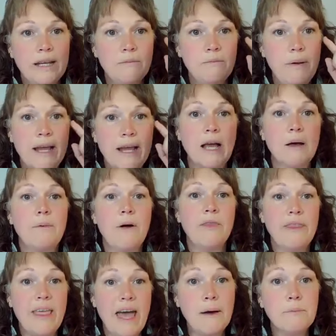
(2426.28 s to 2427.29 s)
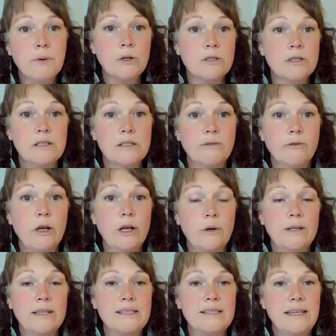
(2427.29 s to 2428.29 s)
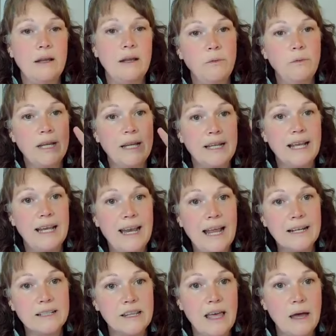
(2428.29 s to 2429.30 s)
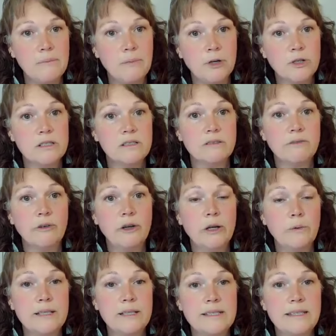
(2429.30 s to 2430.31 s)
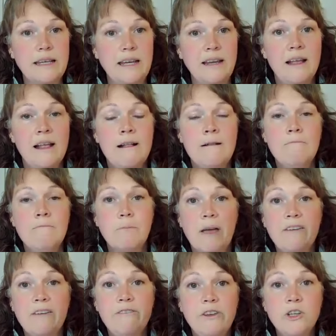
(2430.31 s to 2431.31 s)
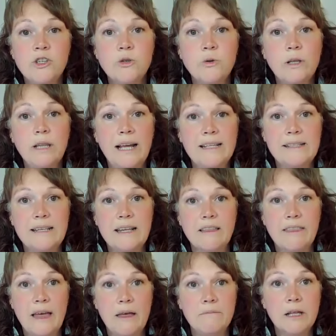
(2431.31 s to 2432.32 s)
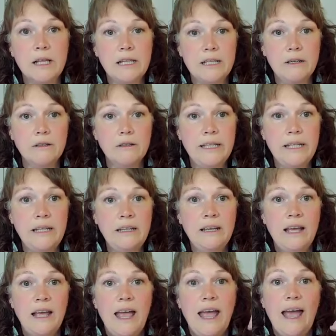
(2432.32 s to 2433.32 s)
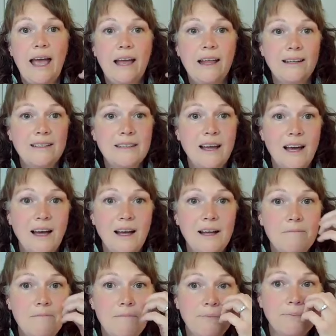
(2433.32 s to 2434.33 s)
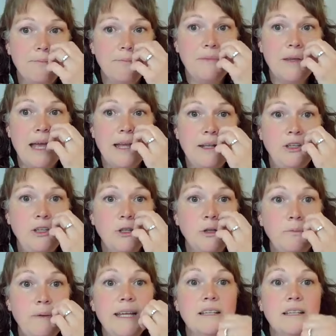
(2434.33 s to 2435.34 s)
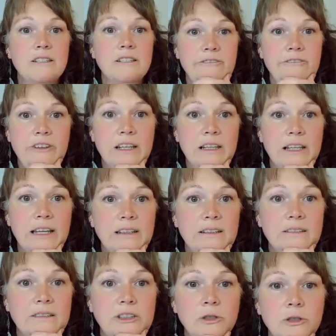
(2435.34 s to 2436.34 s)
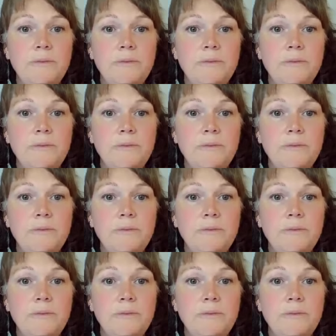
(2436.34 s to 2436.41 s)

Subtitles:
We can pick up on that person's frequency and we can connect to that person's frequency by visualizing them clearly and you'll begin to feel it.